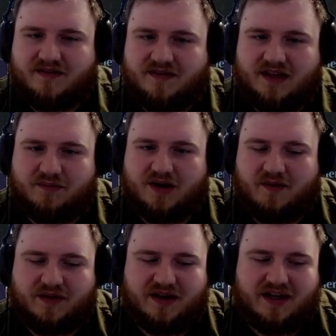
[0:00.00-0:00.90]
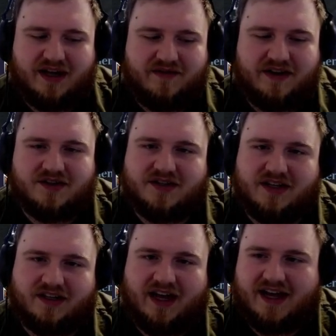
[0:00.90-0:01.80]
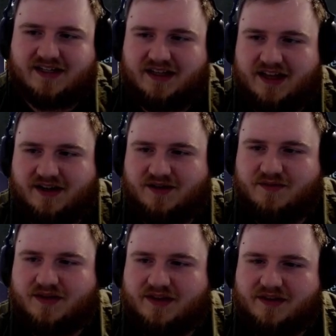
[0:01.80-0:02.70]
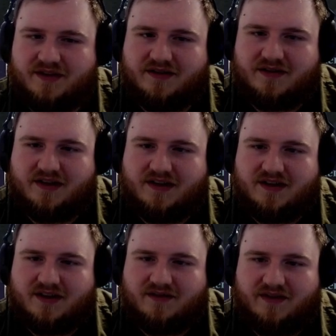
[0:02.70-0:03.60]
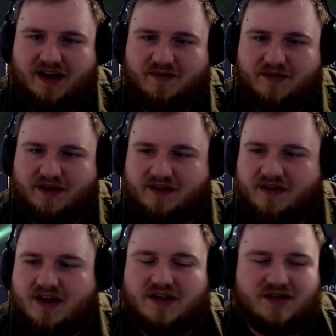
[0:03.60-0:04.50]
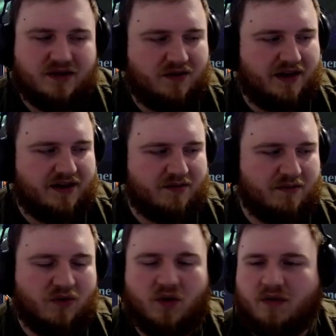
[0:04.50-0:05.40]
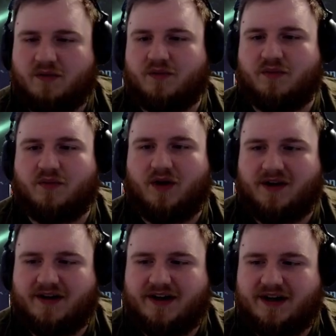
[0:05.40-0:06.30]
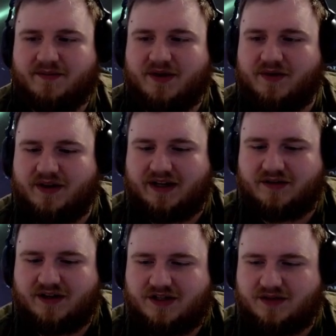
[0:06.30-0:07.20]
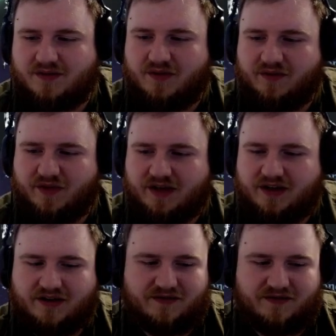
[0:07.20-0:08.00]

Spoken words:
They're probably kind of interested in casting that Attune with Ether. Bad mirror. So, I think we're more worried about, like, creature removal here.